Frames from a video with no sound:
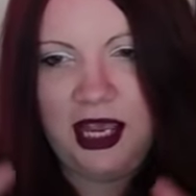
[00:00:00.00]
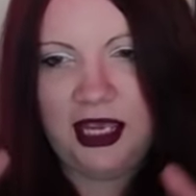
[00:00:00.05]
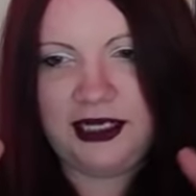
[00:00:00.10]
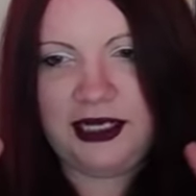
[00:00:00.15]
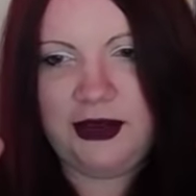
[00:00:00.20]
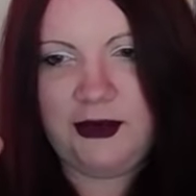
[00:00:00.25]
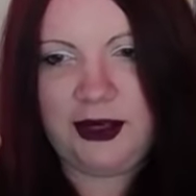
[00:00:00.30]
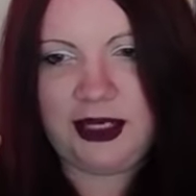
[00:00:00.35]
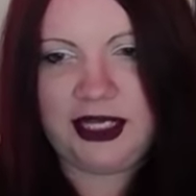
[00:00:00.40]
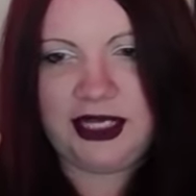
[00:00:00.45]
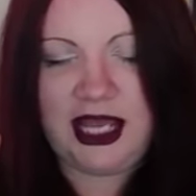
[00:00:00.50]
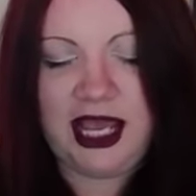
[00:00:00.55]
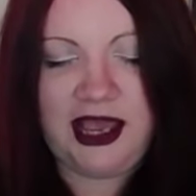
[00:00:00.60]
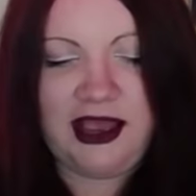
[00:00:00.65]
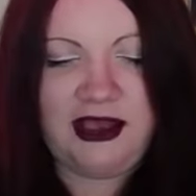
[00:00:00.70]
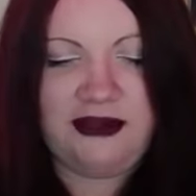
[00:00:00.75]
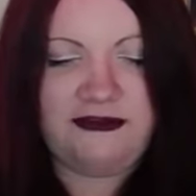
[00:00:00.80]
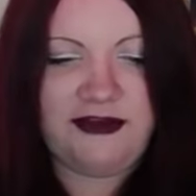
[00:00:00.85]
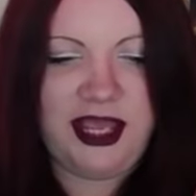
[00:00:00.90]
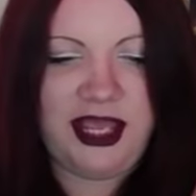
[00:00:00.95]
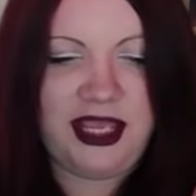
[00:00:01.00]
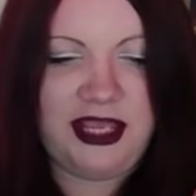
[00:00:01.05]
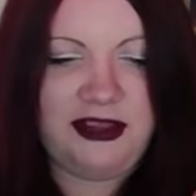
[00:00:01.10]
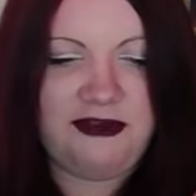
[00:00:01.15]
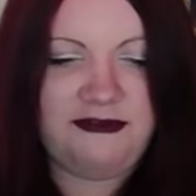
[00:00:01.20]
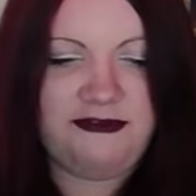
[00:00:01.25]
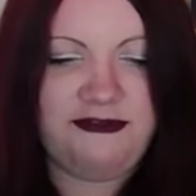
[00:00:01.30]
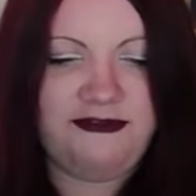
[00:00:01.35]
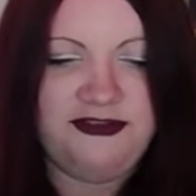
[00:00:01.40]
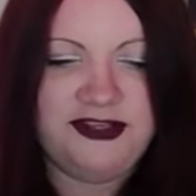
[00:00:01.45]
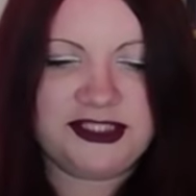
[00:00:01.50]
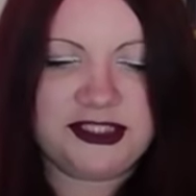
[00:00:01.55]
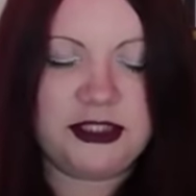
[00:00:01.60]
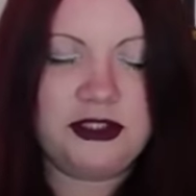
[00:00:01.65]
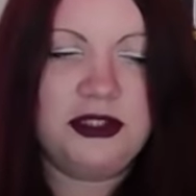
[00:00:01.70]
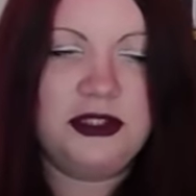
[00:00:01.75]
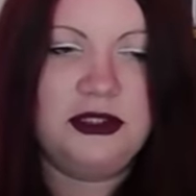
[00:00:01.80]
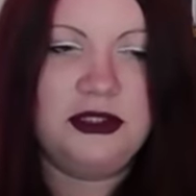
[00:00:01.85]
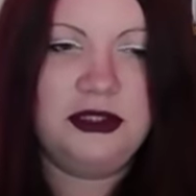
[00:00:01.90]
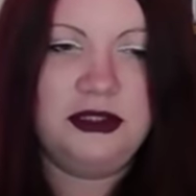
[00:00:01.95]
And now I can have a
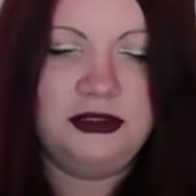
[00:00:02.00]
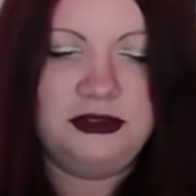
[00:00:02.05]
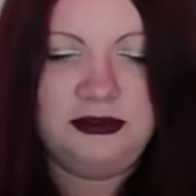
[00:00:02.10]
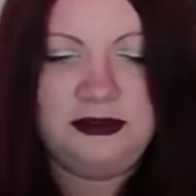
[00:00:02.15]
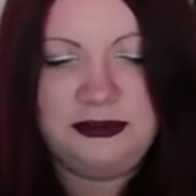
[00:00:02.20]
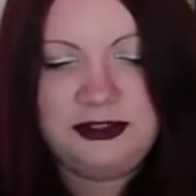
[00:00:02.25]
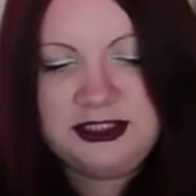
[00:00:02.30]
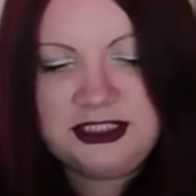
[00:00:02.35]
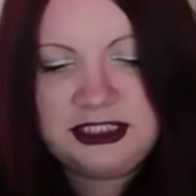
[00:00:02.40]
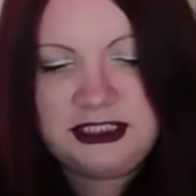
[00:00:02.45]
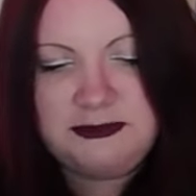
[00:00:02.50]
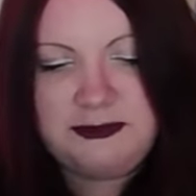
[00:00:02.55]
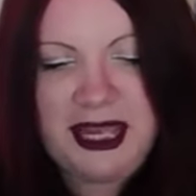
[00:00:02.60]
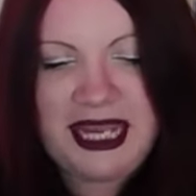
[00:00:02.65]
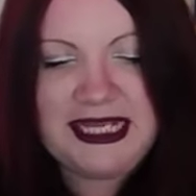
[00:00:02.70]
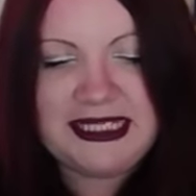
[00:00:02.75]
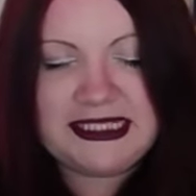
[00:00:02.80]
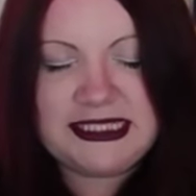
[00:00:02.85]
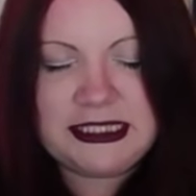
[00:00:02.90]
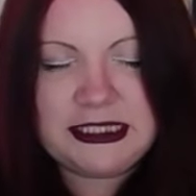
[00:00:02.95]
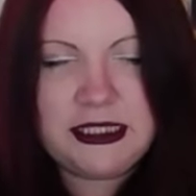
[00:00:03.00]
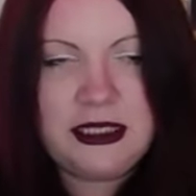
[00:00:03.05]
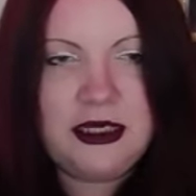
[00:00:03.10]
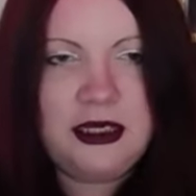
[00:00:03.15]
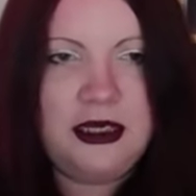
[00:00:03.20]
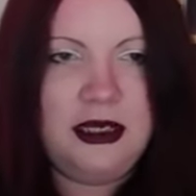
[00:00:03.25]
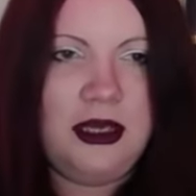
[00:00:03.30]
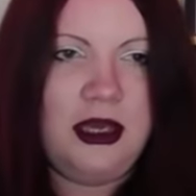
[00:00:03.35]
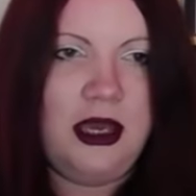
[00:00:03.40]
physical space,